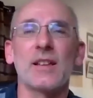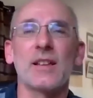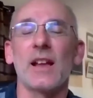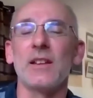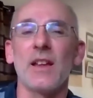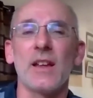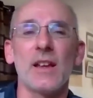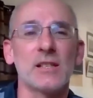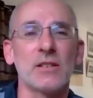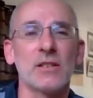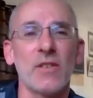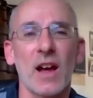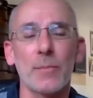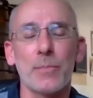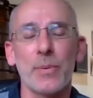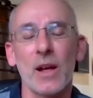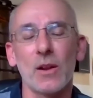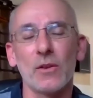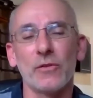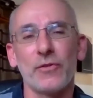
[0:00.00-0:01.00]
10 years of
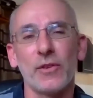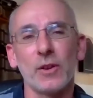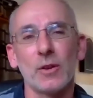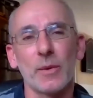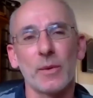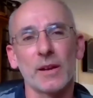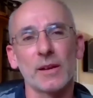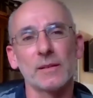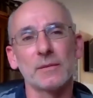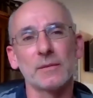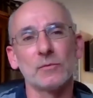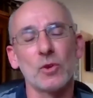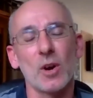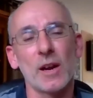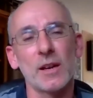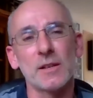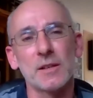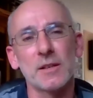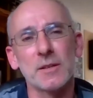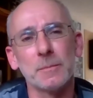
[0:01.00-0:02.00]
IPL filming
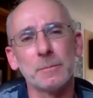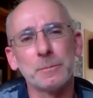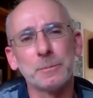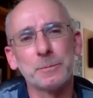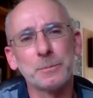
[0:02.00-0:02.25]
rights.